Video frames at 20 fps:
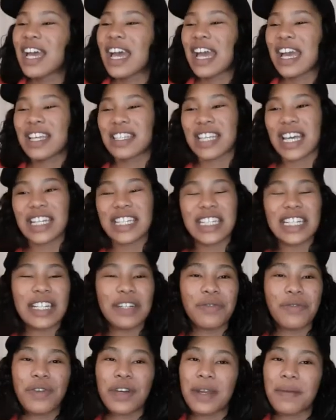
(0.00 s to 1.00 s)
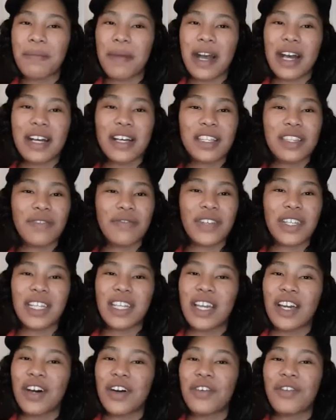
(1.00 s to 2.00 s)
As I did one in my other
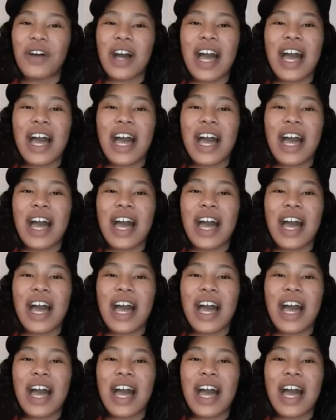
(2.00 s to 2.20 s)
video.